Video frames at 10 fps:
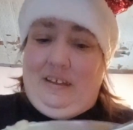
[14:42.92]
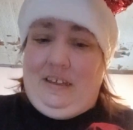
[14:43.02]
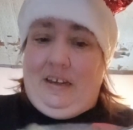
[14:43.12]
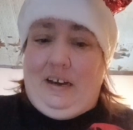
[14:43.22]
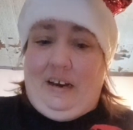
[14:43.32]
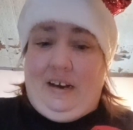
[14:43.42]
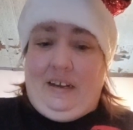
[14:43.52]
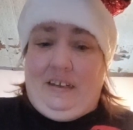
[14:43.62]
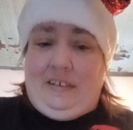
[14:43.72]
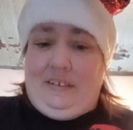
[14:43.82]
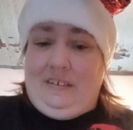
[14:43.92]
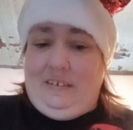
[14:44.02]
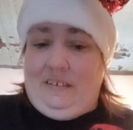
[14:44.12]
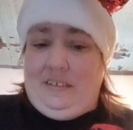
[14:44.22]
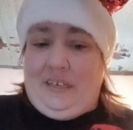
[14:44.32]
yeah, I get
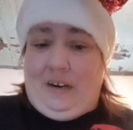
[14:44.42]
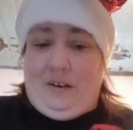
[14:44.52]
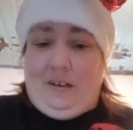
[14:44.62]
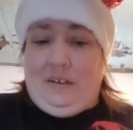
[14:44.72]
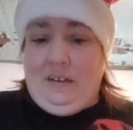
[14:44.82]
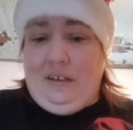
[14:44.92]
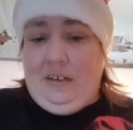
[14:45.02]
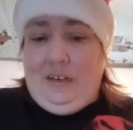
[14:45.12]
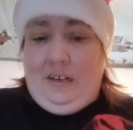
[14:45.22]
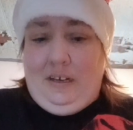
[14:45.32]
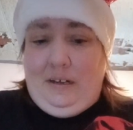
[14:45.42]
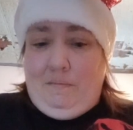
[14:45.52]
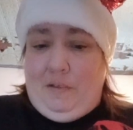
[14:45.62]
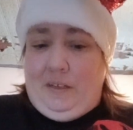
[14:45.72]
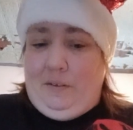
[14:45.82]
tired of
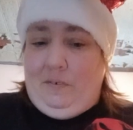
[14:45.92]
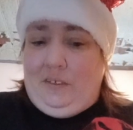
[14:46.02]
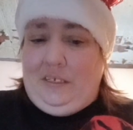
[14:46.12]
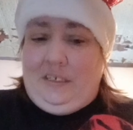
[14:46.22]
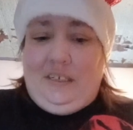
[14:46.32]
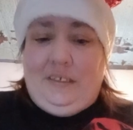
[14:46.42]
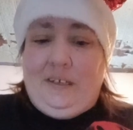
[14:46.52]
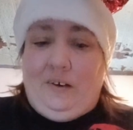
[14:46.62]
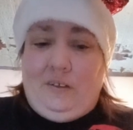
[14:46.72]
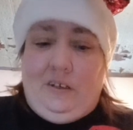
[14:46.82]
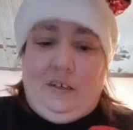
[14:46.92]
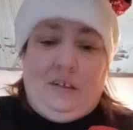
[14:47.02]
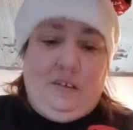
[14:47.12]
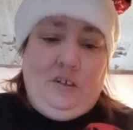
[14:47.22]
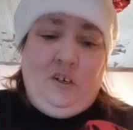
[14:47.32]
being the one that does all
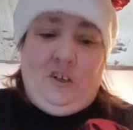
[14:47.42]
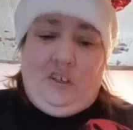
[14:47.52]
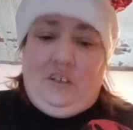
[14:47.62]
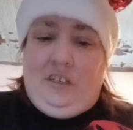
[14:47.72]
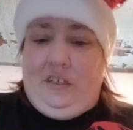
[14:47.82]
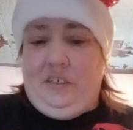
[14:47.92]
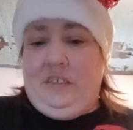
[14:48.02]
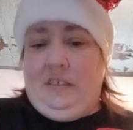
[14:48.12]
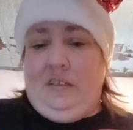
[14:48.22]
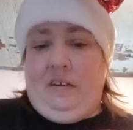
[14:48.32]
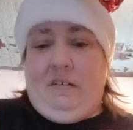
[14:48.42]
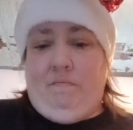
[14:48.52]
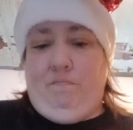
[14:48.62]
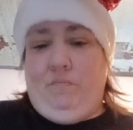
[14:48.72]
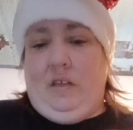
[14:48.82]
the cookies and
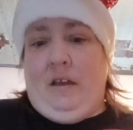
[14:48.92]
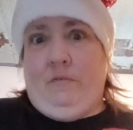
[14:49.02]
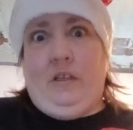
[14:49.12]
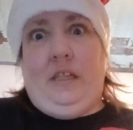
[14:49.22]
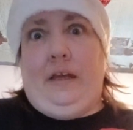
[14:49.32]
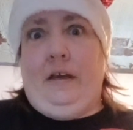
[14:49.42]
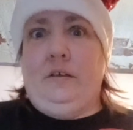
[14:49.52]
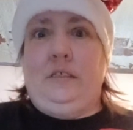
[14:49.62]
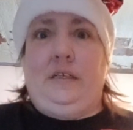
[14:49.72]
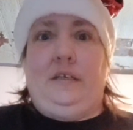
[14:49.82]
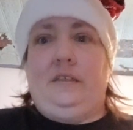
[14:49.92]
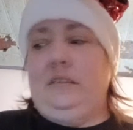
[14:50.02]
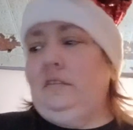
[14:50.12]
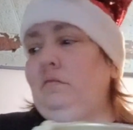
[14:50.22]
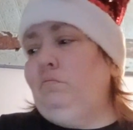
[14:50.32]
the everything else that
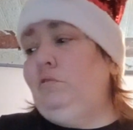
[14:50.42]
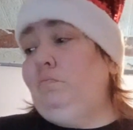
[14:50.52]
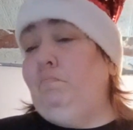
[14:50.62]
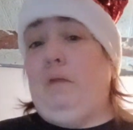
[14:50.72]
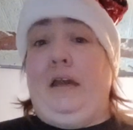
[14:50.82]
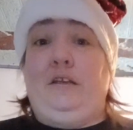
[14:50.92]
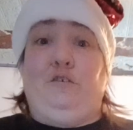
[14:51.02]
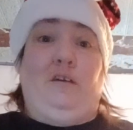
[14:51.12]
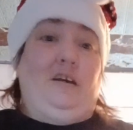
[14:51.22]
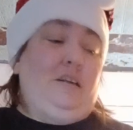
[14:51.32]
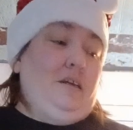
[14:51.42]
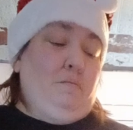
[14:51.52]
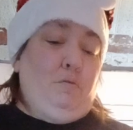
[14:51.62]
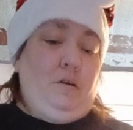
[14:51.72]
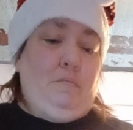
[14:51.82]
gets baked around here
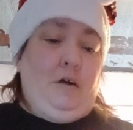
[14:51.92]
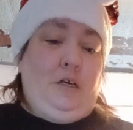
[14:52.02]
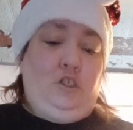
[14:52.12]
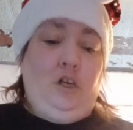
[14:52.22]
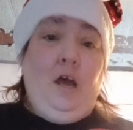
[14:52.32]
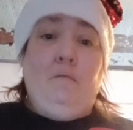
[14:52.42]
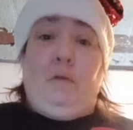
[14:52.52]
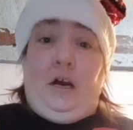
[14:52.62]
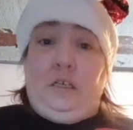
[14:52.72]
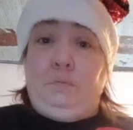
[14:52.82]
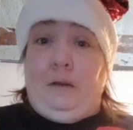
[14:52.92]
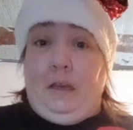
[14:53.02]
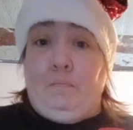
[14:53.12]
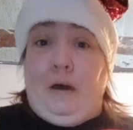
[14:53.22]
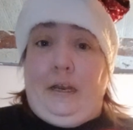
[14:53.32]
pretty much. My husband
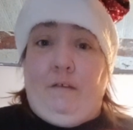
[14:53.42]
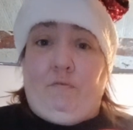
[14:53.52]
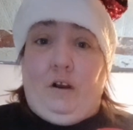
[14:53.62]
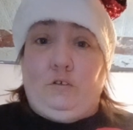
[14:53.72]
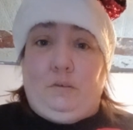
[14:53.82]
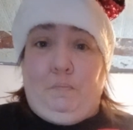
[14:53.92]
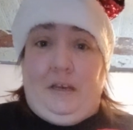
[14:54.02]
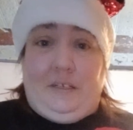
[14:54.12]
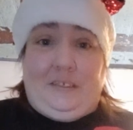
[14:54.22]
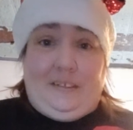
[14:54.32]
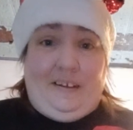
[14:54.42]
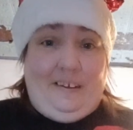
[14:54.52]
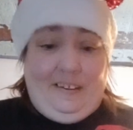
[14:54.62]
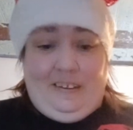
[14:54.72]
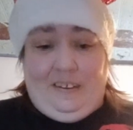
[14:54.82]
can bake a frozen pizza,
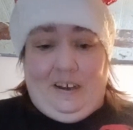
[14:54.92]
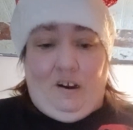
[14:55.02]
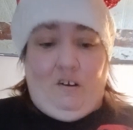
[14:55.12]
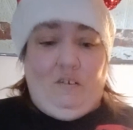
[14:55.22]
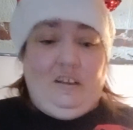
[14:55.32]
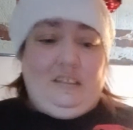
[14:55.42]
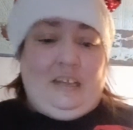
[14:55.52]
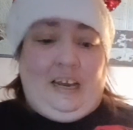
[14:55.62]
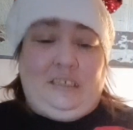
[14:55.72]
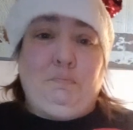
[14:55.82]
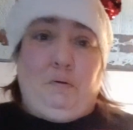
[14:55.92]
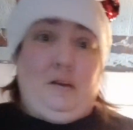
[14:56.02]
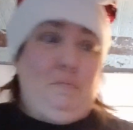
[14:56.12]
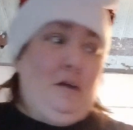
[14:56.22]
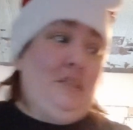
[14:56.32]
y'all. That's
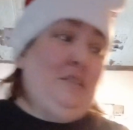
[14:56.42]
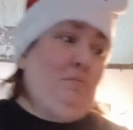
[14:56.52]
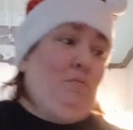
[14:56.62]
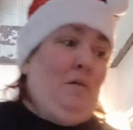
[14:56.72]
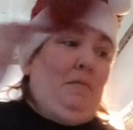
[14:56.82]
pretty much what